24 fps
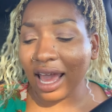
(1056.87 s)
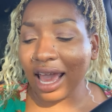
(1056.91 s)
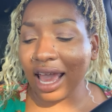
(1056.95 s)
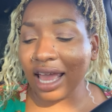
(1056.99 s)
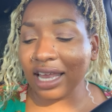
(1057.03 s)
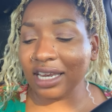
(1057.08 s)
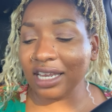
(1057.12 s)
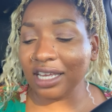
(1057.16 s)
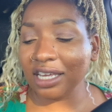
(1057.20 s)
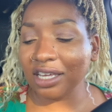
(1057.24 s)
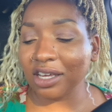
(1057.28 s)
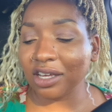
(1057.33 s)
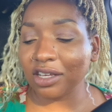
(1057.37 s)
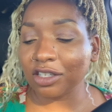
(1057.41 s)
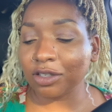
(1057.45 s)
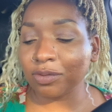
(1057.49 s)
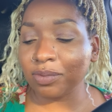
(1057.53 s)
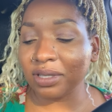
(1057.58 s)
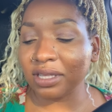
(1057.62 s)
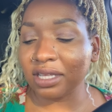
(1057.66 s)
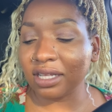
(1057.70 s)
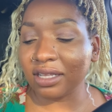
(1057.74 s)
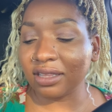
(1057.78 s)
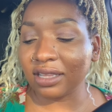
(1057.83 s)
And he gives
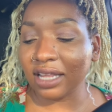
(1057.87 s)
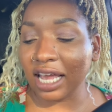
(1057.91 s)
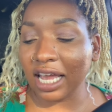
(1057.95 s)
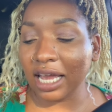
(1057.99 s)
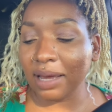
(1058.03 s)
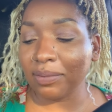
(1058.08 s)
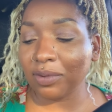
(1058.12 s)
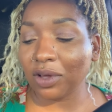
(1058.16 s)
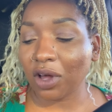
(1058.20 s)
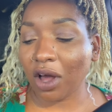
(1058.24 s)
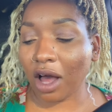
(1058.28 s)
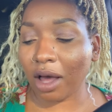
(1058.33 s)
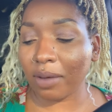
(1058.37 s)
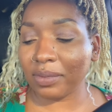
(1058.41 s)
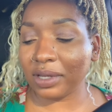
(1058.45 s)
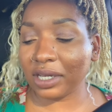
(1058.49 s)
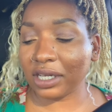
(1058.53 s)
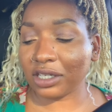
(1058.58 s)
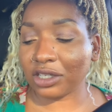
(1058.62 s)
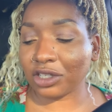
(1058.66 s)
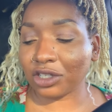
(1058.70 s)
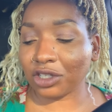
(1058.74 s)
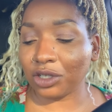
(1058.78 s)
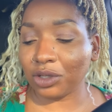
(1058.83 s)
me the lame common
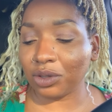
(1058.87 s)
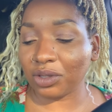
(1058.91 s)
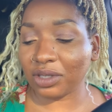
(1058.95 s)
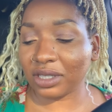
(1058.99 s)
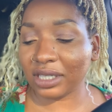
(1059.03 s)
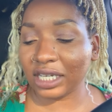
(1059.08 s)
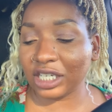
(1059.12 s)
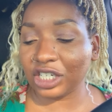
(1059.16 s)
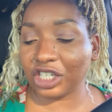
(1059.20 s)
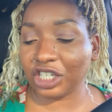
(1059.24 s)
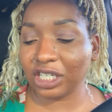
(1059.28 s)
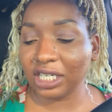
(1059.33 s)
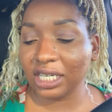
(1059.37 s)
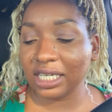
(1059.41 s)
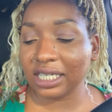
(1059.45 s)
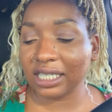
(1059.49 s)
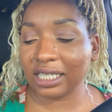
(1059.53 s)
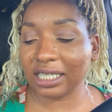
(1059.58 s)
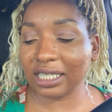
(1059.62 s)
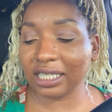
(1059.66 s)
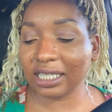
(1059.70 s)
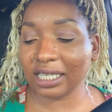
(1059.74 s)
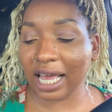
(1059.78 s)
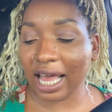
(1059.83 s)
excuse that she is
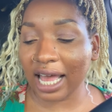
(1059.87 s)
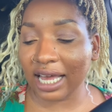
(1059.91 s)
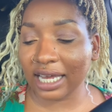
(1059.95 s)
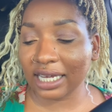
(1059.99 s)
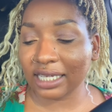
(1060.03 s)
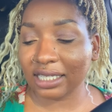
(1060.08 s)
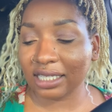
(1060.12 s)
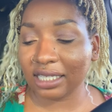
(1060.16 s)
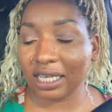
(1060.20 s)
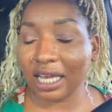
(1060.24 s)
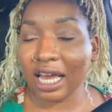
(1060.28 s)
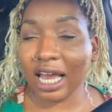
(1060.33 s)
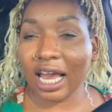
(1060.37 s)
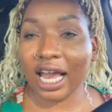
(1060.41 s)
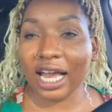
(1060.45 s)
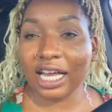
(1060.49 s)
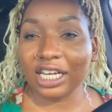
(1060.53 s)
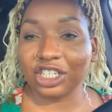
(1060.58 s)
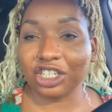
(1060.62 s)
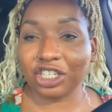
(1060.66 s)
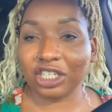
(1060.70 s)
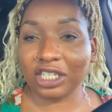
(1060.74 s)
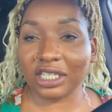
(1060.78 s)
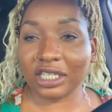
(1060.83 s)
his ex
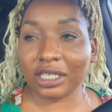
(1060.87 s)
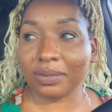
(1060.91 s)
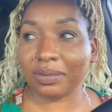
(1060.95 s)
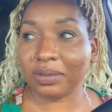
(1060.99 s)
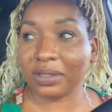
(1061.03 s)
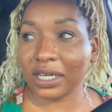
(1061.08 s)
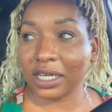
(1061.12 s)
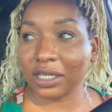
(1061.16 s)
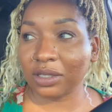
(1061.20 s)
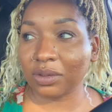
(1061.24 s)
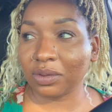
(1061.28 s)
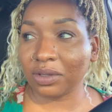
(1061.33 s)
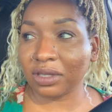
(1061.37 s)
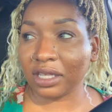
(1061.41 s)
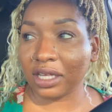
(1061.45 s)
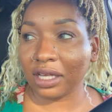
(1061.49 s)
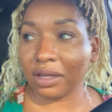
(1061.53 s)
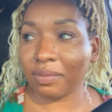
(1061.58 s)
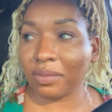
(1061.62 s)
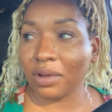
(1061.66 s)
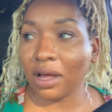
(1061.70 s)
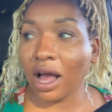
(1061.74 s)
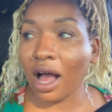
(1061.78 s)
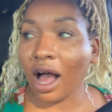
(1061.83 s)
and she's obsessed with
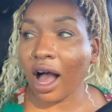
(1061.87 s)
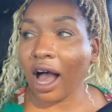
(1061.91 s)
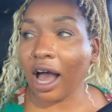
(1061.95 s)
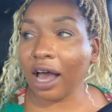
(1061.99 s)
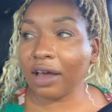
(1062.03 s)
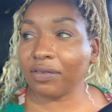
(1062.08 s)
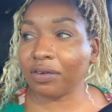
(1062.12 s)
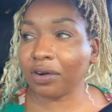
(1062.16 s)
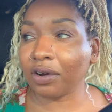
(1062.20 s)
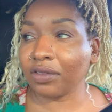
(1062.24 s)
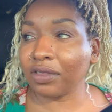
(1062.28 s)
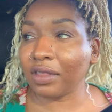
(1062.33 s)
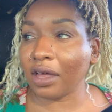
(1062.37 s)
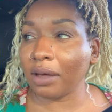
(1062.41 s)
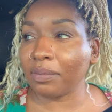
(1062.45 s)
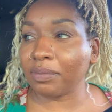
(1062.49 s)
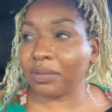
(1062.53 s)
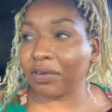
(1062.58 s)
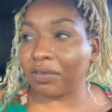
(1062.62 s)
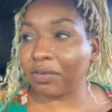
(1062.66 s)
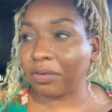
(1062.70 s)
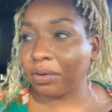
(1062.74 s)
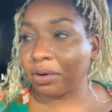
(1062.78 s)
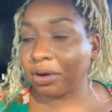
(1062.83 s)
him. I've heard that
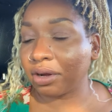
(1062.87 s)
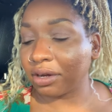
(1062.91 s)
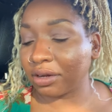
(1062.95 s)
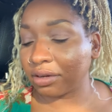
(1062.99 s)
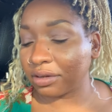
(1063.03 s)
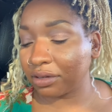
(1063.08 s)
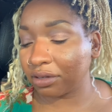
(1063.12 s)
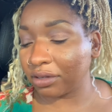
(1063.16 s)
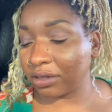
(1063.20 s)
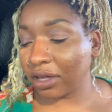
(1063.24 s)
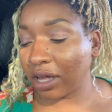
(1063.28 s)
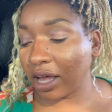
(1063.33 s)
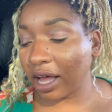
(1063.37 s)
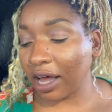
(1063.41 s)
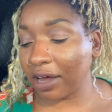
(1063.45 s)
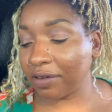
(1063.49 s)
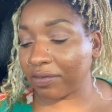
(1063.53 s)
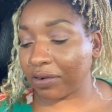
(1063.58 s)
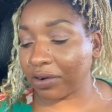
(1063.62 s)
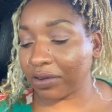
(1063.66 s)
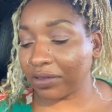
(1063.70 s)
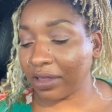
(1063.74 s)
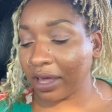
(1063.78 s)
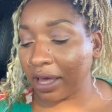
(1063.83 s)
before. I've
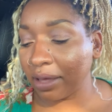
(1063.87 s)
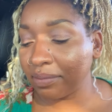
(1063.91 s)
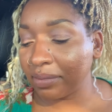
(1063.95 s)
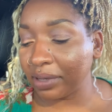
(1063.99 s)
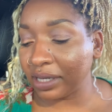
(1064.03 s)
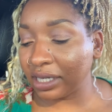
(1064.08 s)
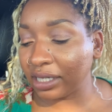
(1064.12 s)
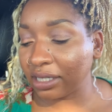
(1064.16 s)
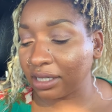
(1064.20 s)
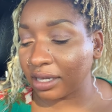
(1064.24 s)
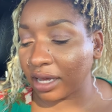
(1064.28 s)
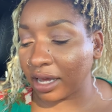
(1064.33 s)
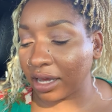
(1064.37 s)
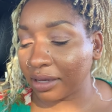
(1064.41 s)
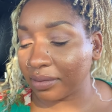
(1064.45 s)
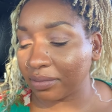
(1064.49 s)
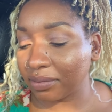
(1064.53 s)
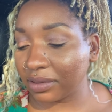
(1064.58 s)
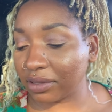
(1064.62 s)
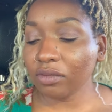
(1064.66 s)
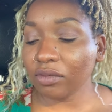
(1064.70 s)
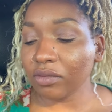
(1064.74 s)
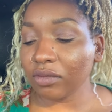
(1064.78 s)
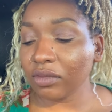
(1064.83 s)
heard that many
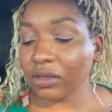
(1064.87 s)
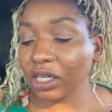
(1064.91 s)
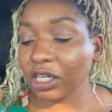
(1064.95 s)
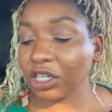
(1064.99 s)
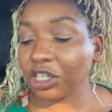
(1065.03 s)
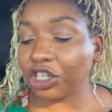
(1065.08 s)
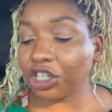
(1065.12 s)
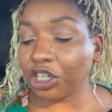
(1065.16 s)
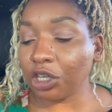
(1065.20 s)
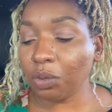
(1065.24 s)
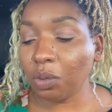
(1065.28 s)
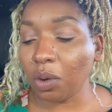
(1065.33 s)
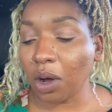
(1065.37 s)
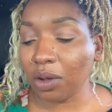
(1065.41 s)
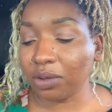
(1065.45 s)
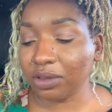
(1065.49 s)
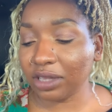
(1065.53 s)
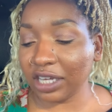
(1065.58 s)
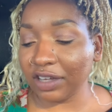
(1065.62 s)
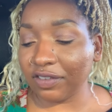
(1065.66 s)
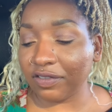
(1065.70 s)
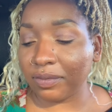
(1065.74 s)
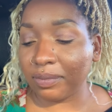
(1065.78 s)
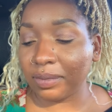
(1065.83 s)
times. She won't
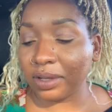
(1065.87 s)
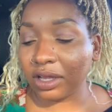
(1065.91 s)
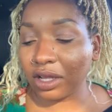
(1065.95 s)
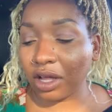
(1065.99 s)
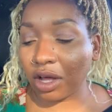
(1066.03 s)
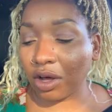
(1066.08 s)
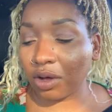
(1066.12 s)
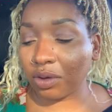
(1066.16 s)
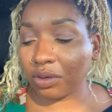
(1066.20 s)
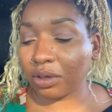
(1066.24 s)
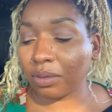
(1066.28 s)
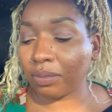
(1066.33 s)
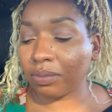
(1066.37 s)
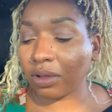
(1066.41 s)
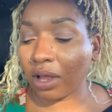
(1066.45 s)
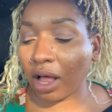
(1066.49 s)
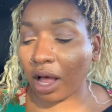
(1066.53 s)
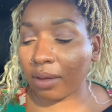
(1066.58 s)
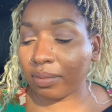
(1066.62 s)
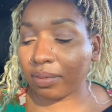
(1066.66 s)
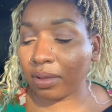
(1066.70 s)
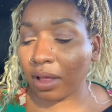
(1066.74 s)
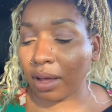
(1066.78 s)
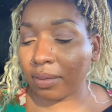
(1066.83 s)
leave him alone,
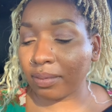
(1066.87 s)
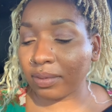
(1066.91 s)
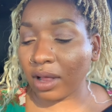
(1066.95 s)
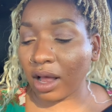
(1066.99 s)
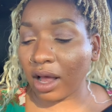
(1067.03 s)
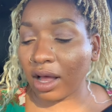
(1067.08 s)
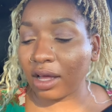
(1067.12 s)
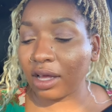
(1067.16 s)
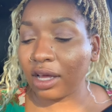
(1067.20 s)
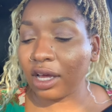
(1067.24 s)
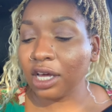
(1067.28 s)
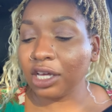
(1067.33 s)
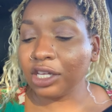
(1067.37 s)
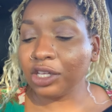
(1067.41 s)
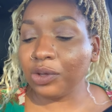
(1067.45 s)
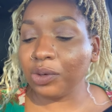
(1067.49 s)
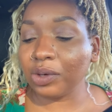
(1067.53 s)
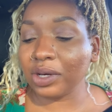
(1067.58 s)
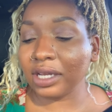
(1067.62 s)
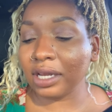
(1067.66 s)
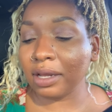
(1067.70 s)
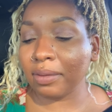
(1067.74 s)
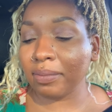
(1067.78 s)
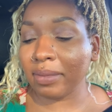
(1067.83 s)
blah, blah, blah. You
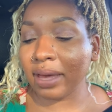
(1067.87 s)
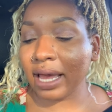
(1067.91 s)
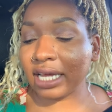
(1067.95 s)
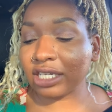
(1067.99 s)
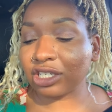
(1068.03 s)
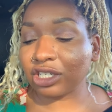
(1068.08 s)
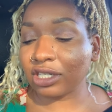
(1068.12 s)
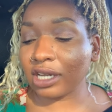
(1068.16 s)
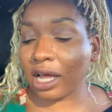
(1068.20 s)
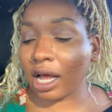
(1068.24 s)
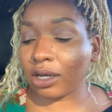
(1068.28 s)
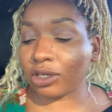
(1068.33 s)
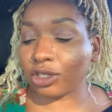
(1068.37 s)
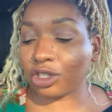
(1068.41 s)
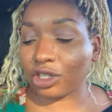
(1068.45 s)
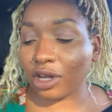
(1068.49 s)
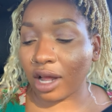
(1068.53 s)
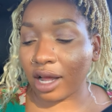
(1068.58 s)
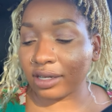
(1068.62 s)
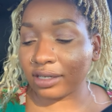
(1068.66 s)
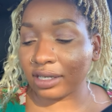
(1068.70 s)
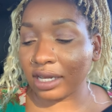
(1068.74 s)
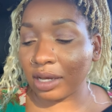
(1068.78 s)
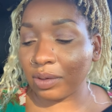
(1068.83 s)
can imagine how
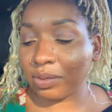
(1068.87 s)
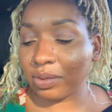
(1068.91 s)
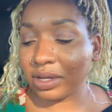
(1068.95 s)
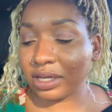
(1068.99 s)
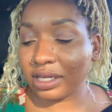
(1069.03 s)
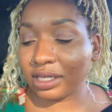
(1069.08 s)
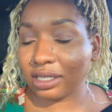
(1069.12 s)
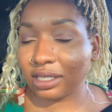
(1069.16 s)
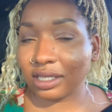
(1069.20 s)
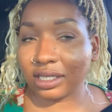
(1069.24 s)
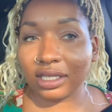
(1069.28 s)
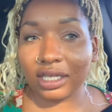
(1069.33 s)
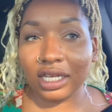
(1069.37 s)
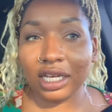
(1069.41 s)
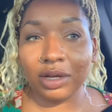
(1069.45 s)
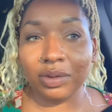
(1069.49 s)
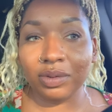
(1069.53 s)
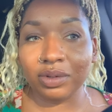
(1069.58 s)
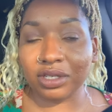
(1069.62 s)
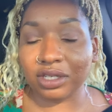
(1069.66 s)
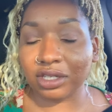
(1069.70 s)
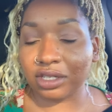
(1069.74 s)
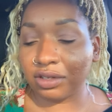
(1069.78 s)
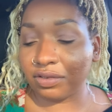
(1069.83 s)
shocked I was. It
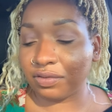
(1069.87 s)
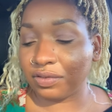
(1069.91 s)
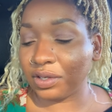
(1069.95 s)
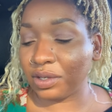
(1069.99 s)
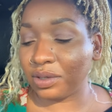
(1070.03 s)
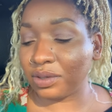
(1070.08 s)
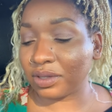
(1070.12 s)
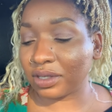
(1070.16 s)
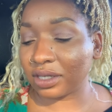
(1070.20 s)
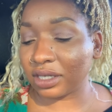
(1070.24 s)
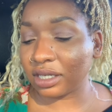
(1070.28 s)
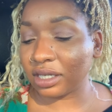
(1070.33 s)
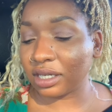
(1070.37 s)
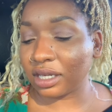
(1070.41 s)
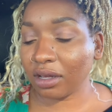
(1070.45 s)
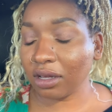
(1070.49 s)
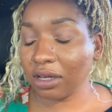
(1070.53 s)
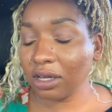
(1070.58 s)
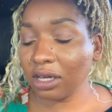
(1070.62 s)
was confusing.